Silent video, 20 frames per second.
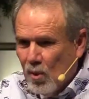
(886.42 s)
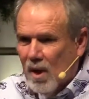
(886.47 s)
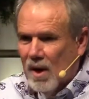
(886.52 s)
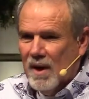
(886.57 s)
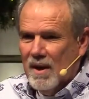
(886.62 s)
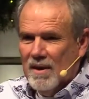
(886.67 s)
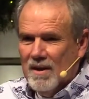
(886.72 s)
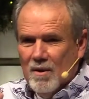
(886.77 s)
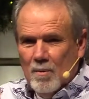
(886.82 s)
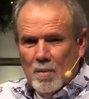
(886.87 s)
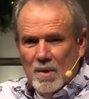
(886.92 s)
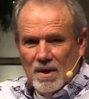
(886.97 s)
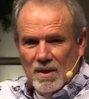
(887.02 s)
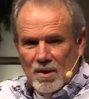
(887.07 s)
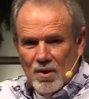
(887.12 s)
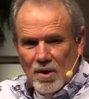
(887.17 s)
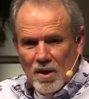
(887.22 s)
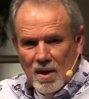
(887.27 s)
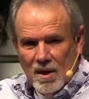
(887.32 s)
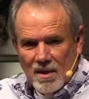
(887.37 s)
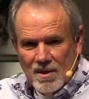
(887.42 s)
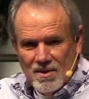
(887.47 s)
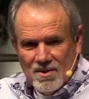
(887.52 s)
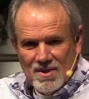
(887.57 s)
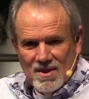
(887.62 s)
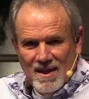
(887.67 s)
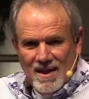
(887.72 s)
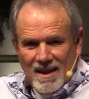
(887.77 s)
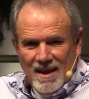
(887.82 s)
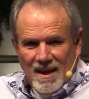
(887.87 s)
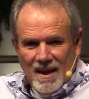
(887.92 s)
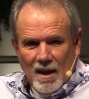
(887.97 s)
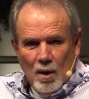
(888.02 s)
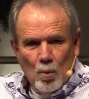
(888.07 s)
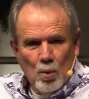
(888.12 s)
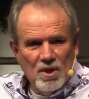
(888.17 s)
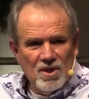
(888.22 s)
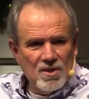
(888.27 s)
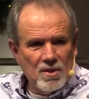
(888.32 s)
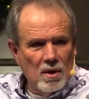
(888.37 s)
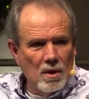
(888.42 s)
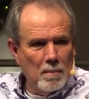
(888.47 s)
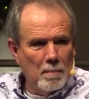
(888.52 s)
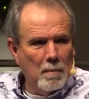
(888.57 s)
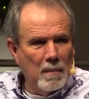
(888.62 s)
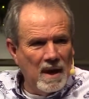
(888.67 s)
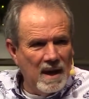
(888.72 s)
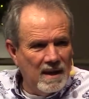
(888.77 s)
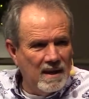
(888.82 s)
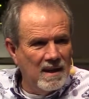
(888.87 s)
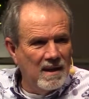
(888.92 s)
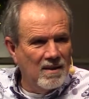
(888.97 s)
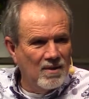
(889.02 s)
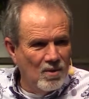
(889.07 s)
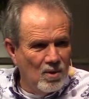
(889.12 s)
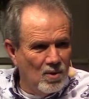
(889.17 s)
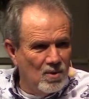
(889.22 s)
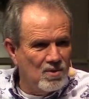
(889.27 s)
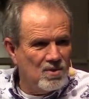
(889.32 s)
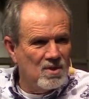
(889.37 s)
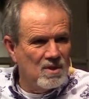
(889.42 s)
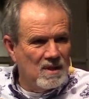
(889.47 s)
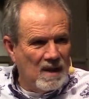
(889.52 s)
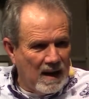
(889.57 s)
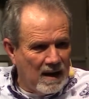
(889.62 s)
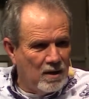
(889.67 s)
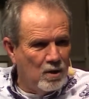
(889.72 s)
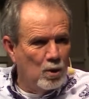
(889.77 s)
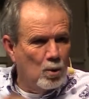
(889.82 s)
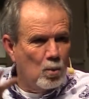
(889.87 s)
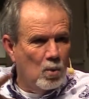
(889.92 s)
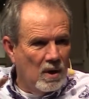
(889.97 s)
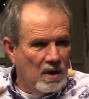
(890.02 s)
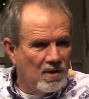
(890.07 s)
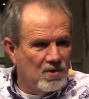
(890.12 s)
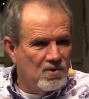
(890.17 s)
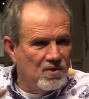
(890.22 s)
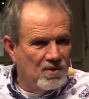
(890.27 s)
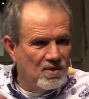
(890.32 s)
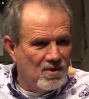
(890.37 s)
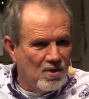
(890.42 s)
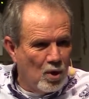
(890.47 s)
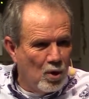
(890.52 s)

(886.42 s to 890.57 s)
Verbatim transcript: I am in Christ. And we start making those declarations